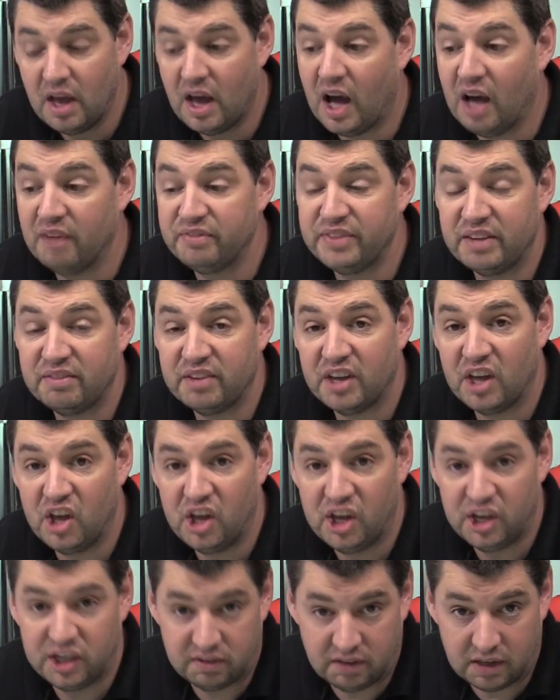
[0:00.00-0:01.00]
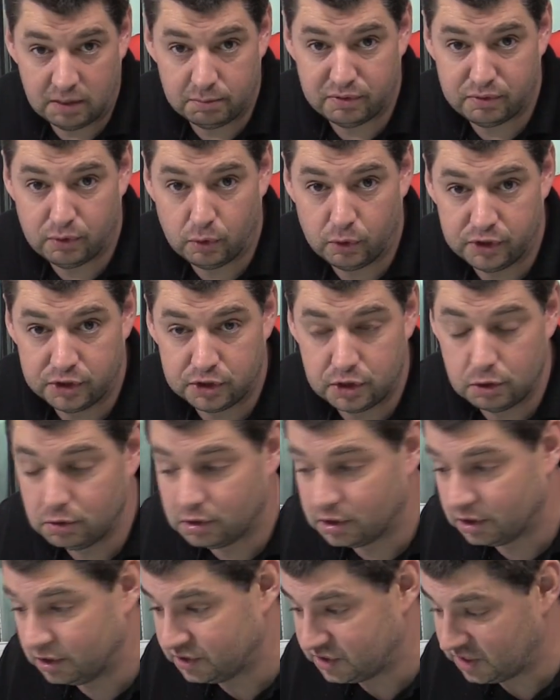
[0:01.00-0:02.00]
I've never heard of it before the
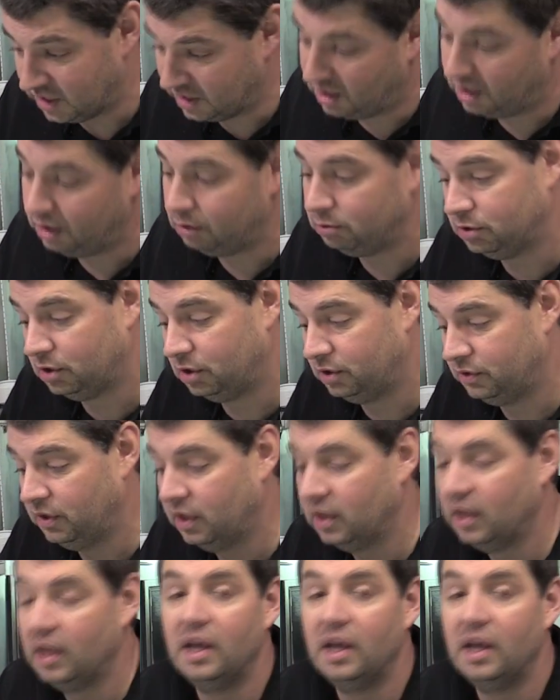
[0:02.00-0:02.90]
do-gooders say, hold on.